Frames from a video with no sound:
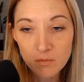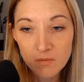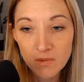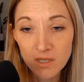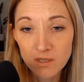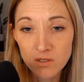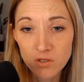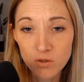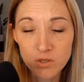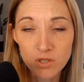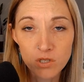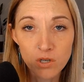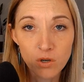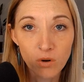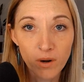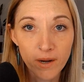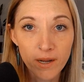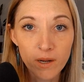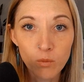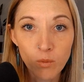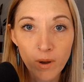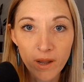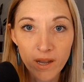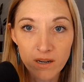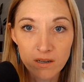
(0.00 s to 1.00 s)
So it's a
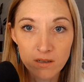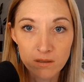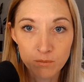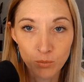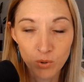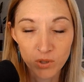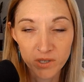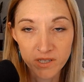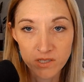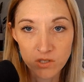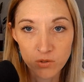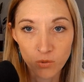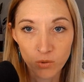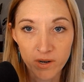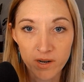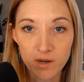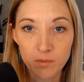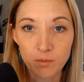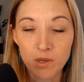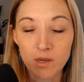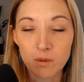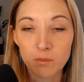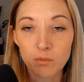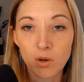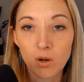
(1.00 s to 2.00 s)
great way to pre-screen
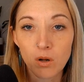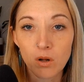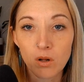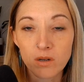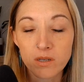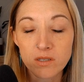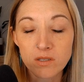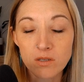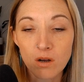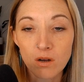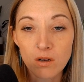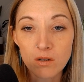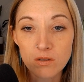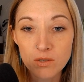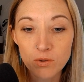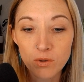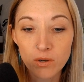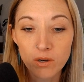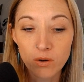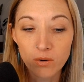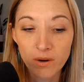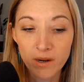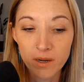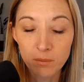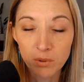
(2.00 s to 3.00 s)
people. It's also
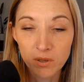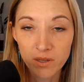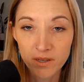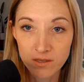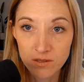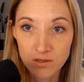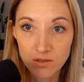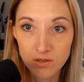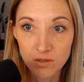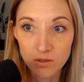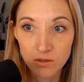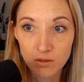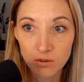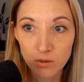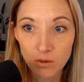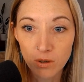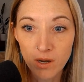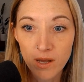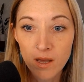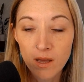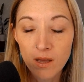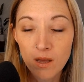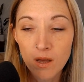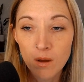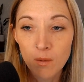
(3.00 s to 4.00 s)
a great place to
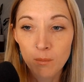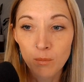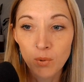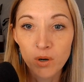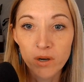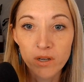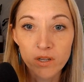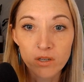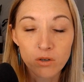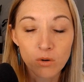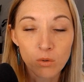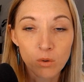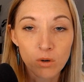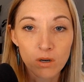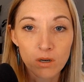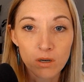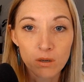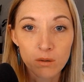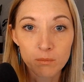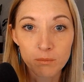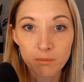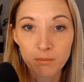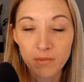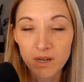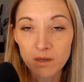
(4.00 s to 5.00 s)
put
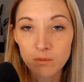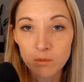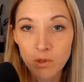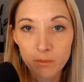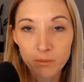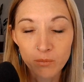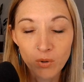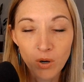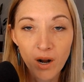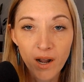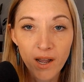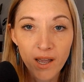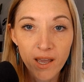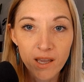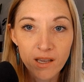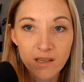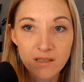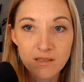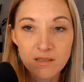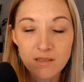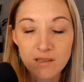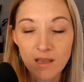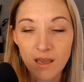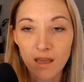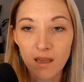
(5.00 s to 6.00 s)
your minimum
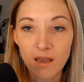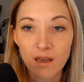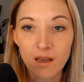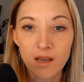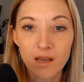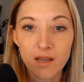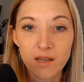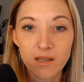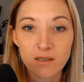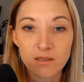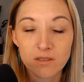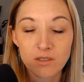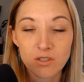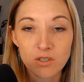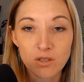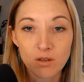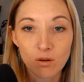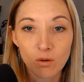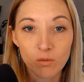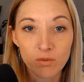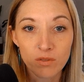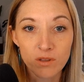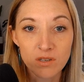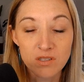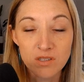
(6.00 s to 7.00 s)
price and
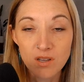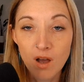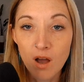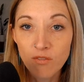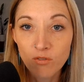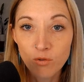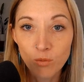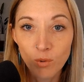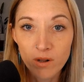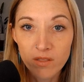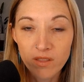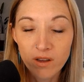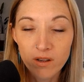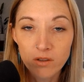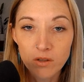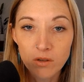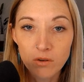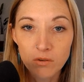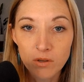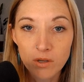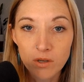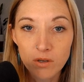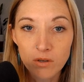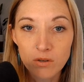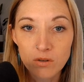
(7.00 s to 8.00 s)
the software that you
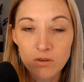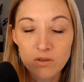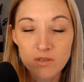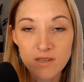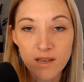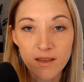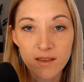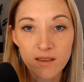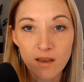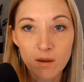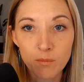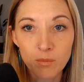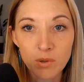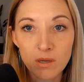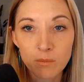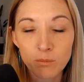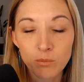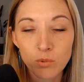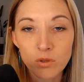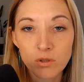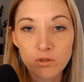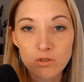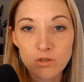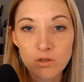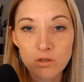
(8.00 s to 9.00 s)
use and get
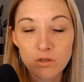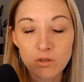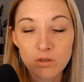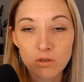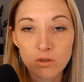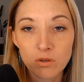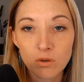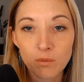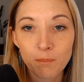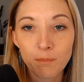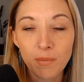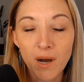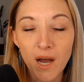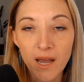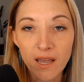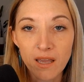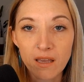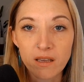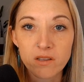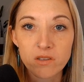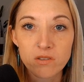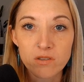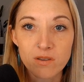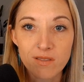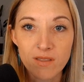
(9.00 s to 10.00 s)
people to buy
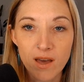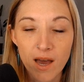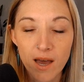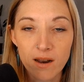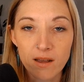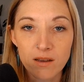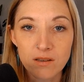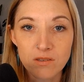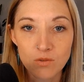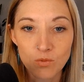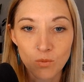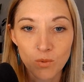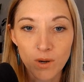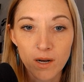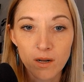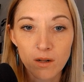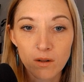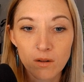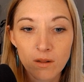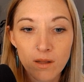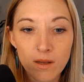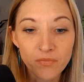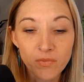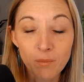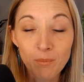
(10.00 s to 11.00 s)
into that as
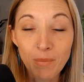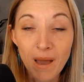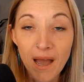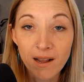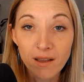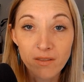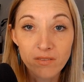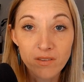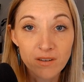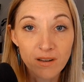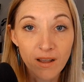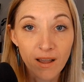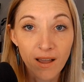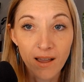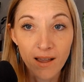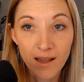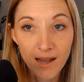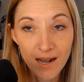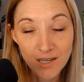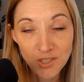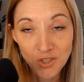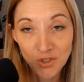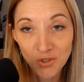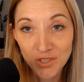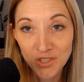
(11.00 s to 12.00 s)
well. Back in the day, I
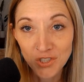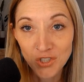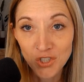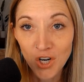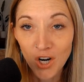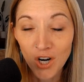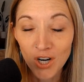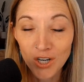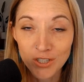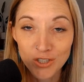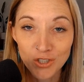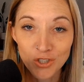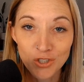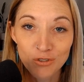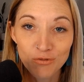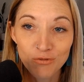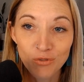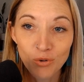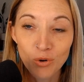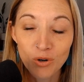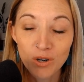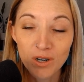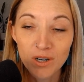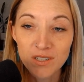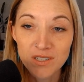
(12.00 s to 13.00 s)
actually charged
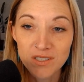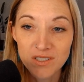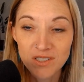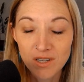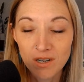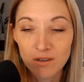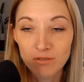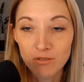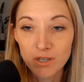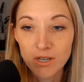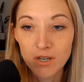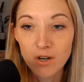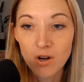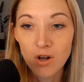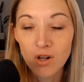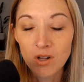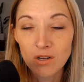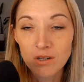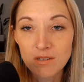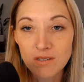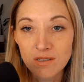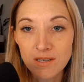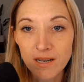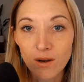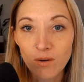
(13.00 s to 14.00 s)
for discovery
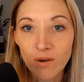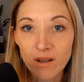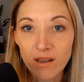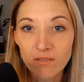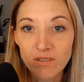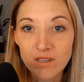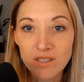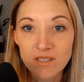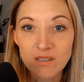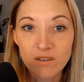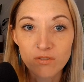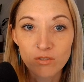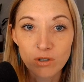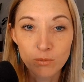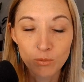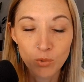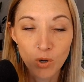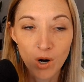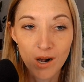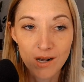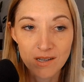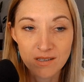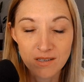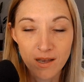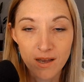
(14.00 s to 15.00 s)
calls. Now I have a different
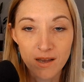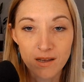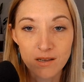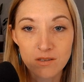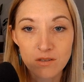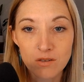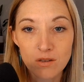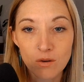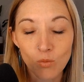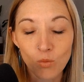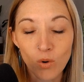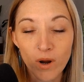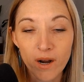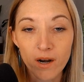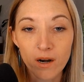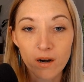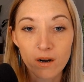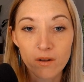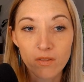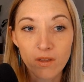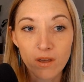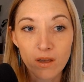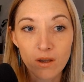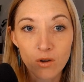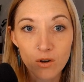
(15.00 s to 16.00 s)
process
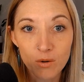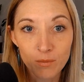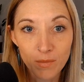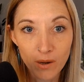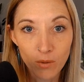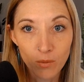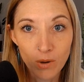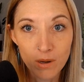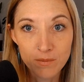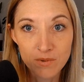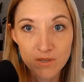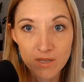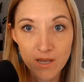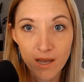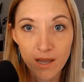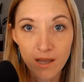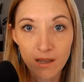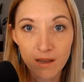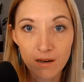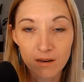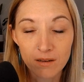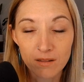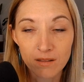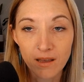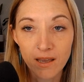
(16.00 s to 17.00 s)
where they go to my
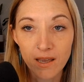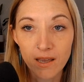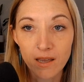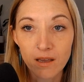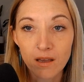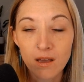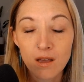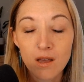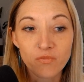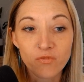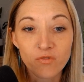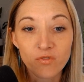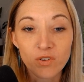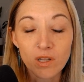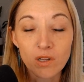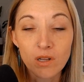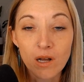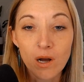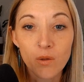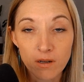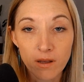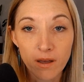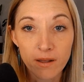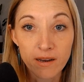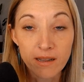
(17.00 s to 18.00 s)
website, they fill
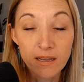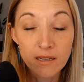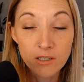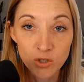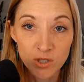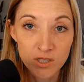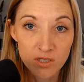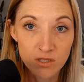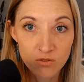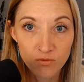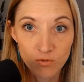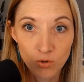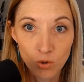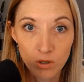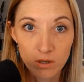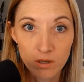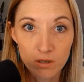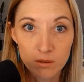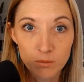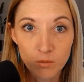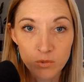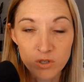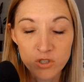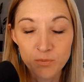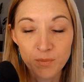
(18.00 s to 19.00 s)
out an interest
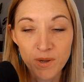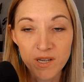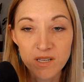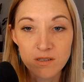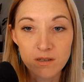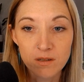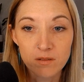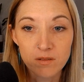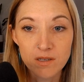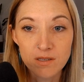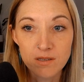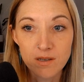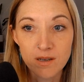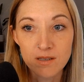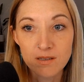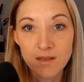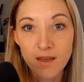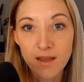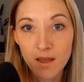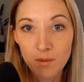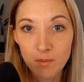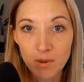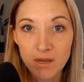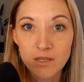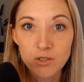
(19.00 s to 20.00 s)
form, which basically says,
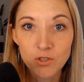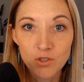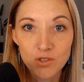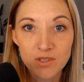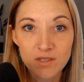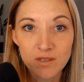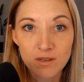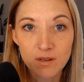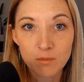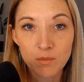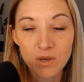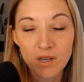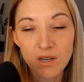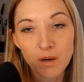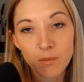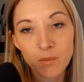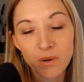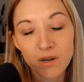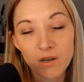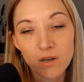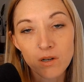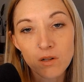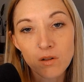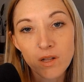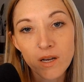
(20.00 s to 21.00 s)
hey, I'm interested in becoming
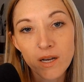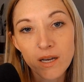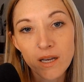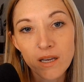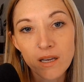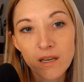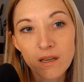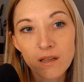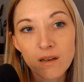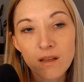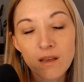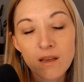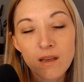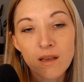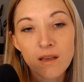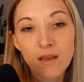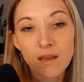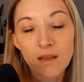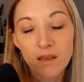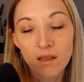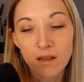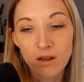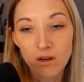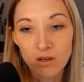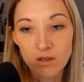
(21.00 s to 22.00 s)
a client.
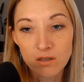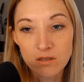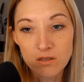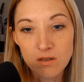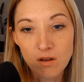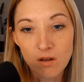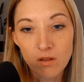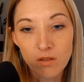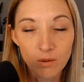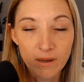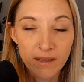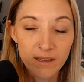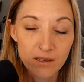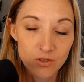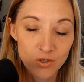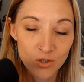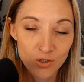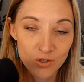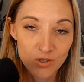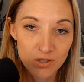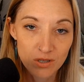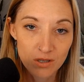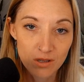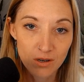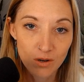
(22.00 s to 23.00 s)
Here's all the
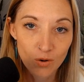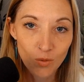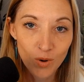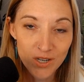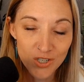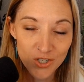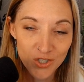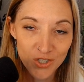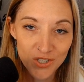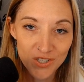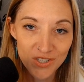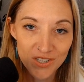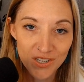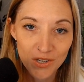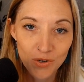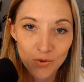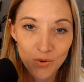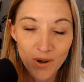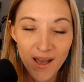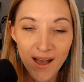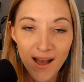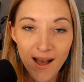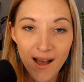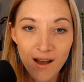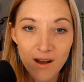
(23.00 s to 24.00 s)
answers to the questions that you
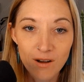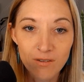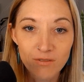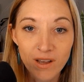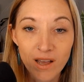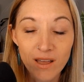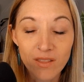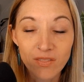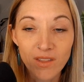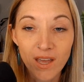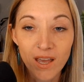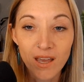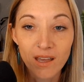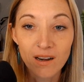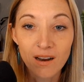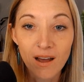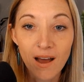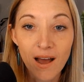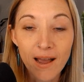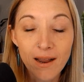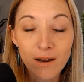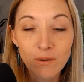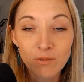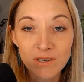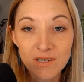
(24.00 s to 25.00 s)
have. And then
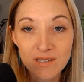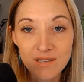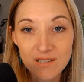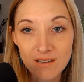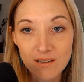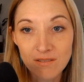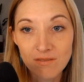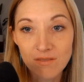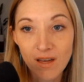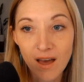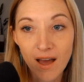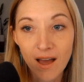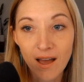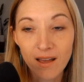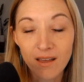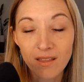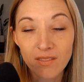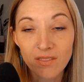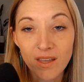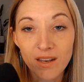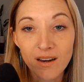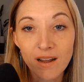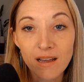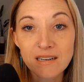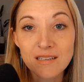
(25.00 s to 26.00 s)
I receive that,
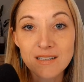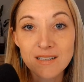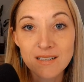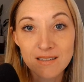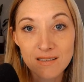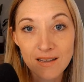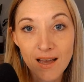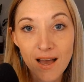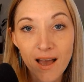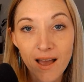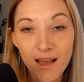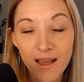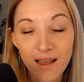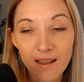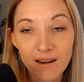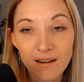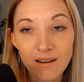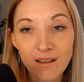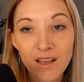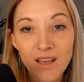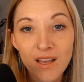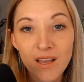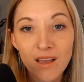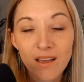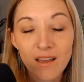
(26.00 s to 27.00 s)
and then I decide
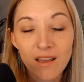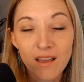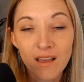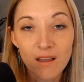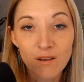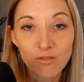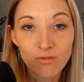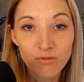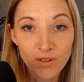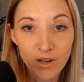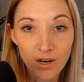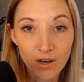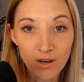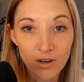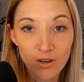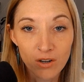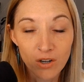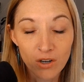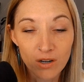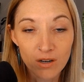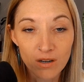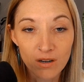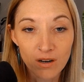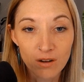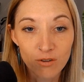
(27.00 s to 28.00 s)
if they're a
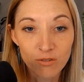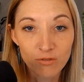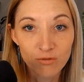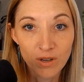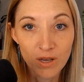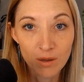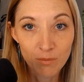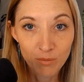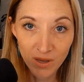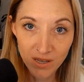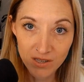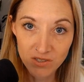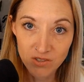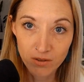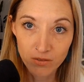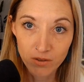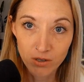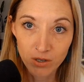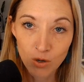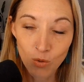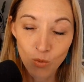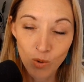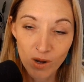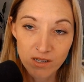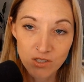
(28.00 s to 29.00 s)
good enough fit based on
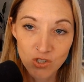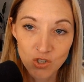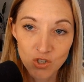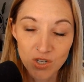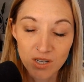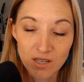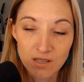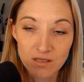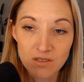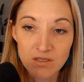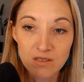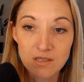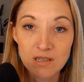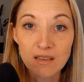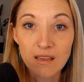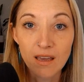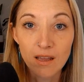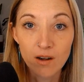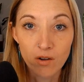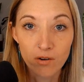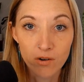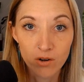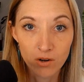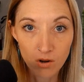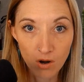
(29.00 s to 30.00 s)
their questions to
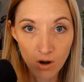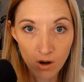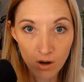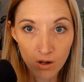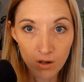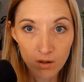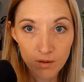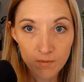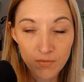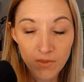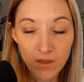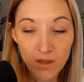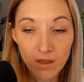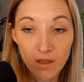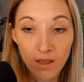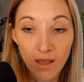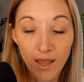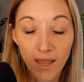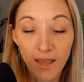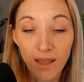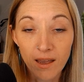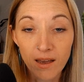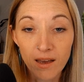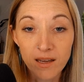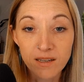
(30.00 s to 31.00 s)
get on a call.
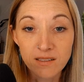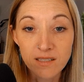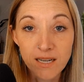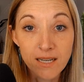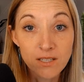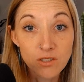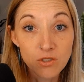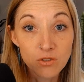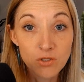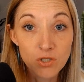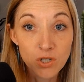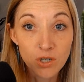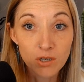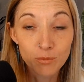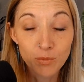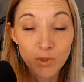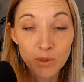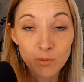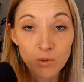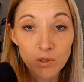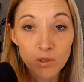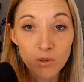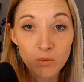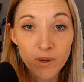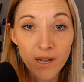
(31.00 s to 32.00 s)
And I do turn
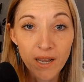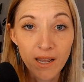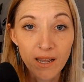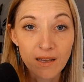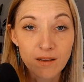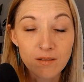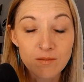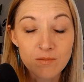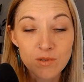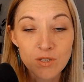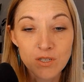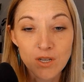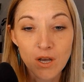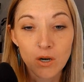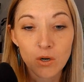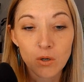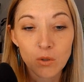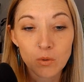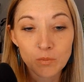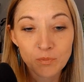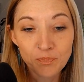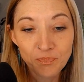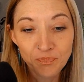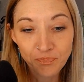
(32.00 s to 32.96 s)
people away. So